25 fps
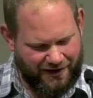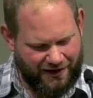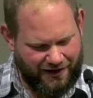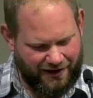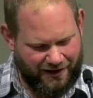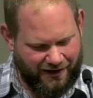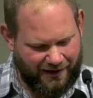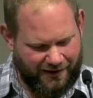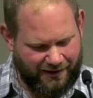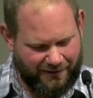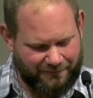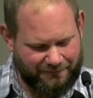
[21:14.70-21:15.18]

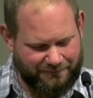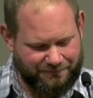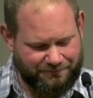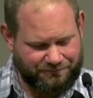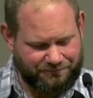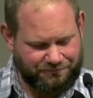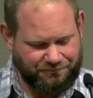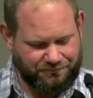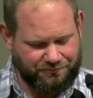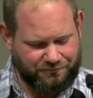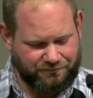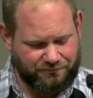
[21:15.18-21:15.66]

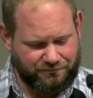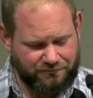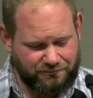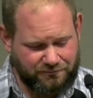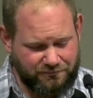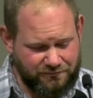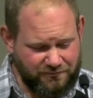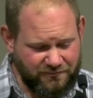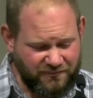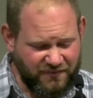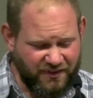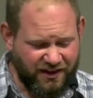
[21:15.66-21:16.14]
Um,
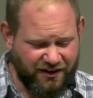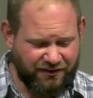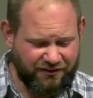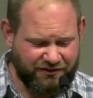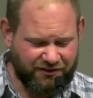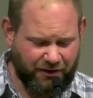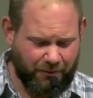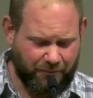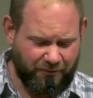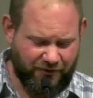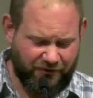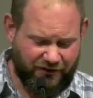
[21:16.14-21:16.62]

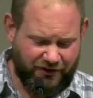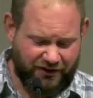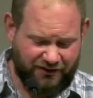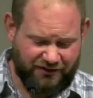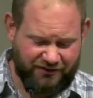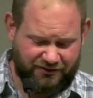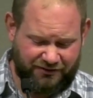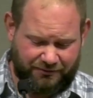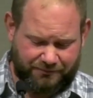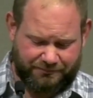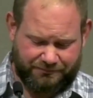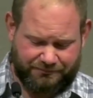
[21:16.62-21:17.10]
some of
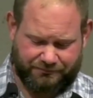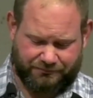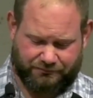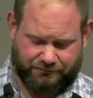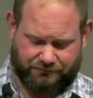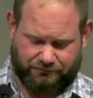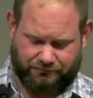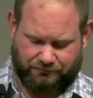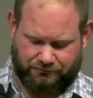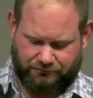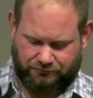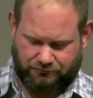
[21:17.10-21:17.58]
this
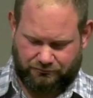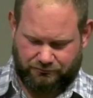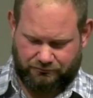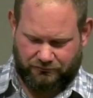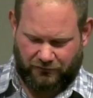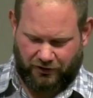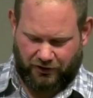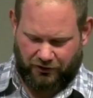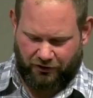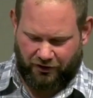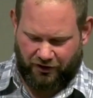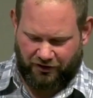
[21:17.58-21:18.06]

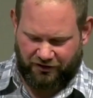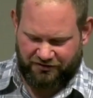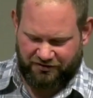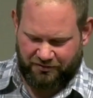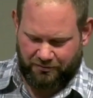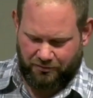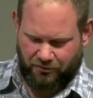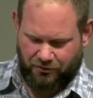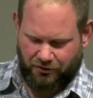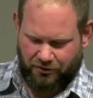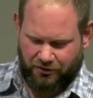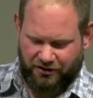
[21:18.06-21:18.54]
across the
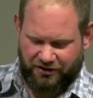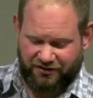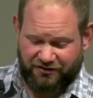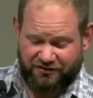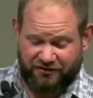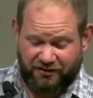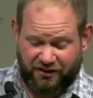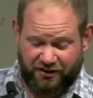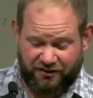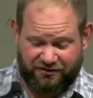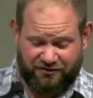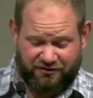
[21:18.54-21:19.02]
board
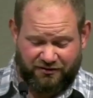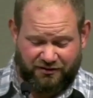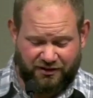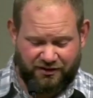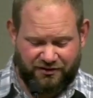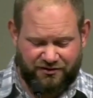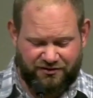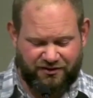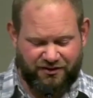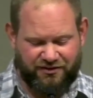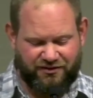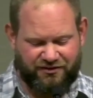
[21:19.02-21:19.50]
is, is
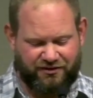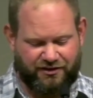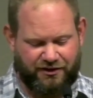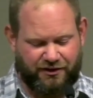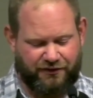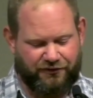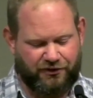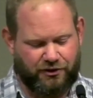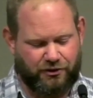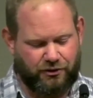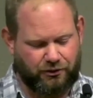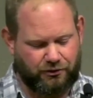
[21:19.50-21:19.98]
this is
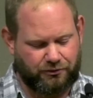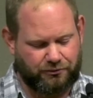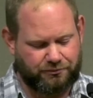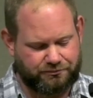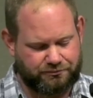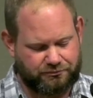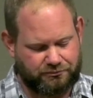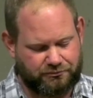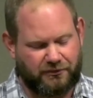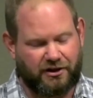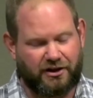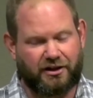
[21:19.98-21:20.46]

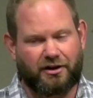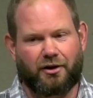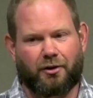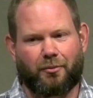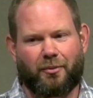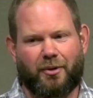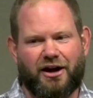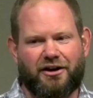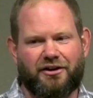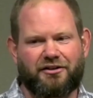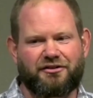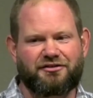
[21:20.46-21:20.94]
difficult in our
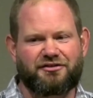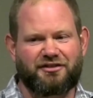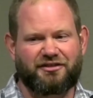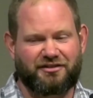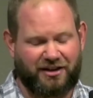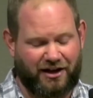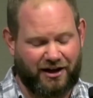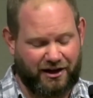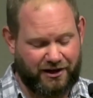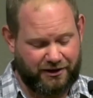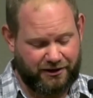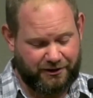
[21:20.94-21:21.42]
modern
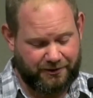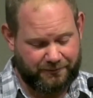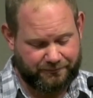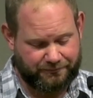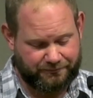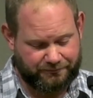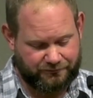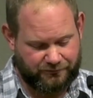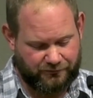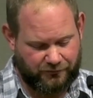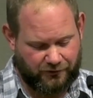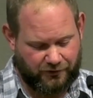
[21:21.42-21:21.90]
society,
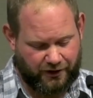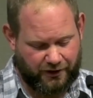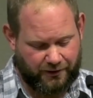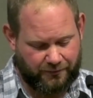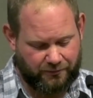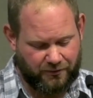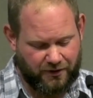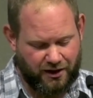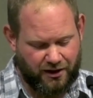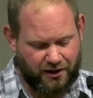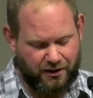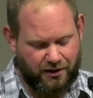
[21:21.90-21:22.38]
right?
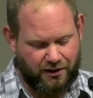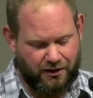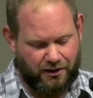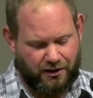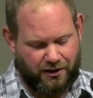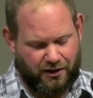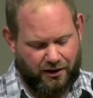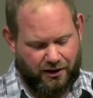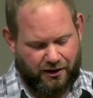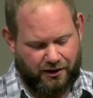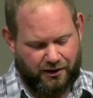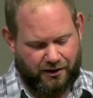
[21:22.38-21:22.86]

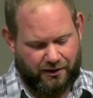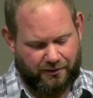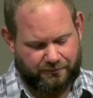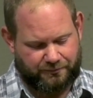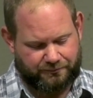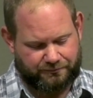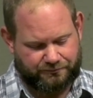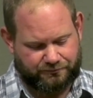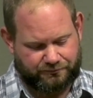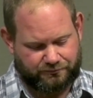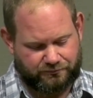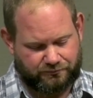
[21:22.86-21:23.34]

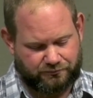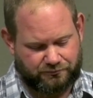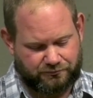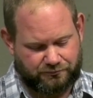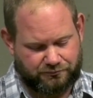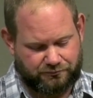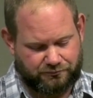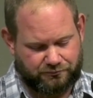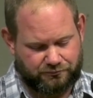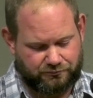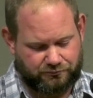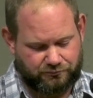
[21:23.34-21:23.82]
Um,
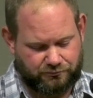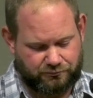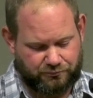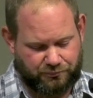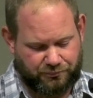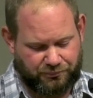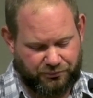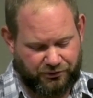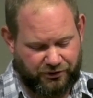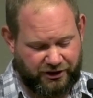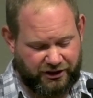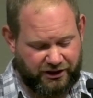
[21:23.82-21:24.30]

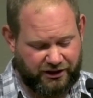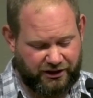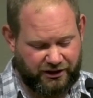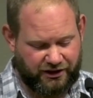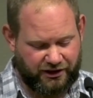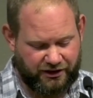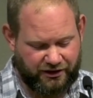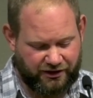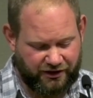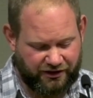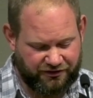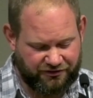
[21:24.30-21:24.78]

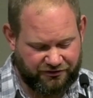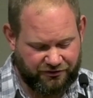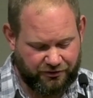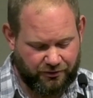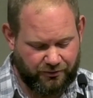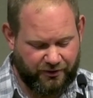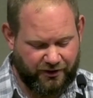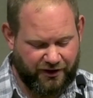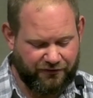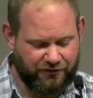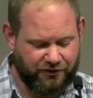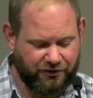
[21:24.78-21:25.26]

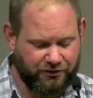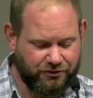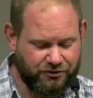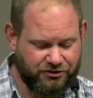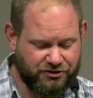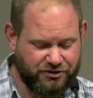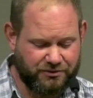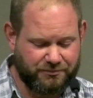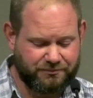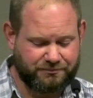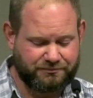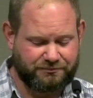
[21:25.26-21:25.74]
pre-industrial
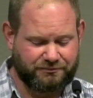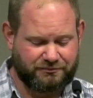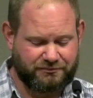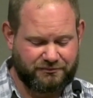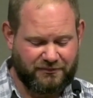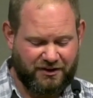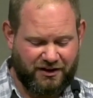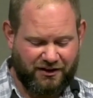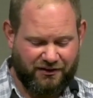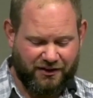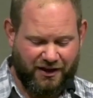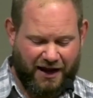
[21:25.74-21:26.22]
revolution,
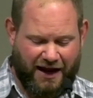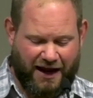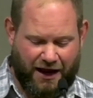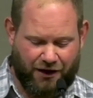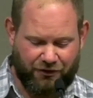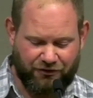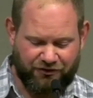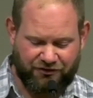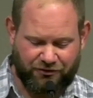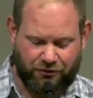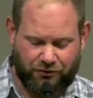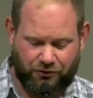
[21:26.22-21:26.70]
the
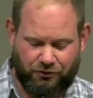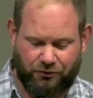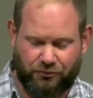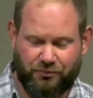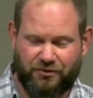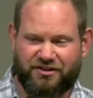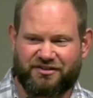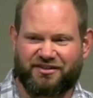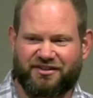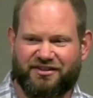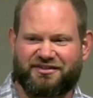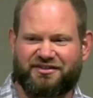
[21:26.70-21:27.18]
household
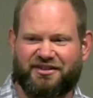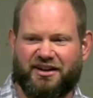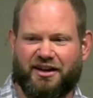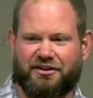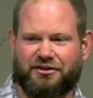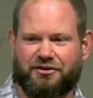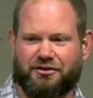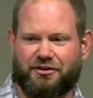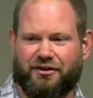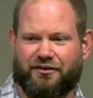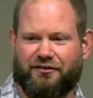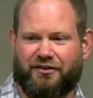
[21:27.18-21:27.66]
was the
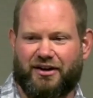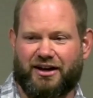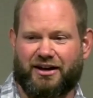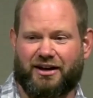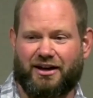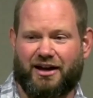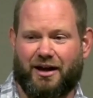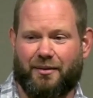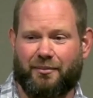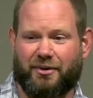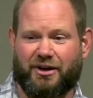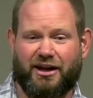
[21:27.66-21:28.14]
center of
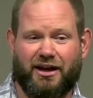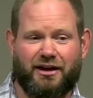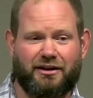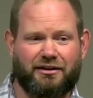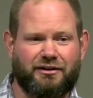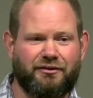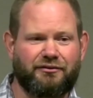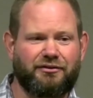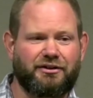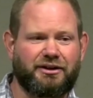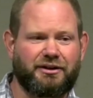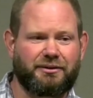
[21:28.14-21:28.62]
economic
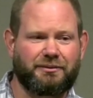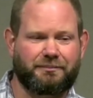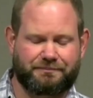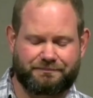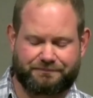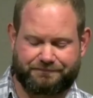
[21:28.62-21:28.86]
activity.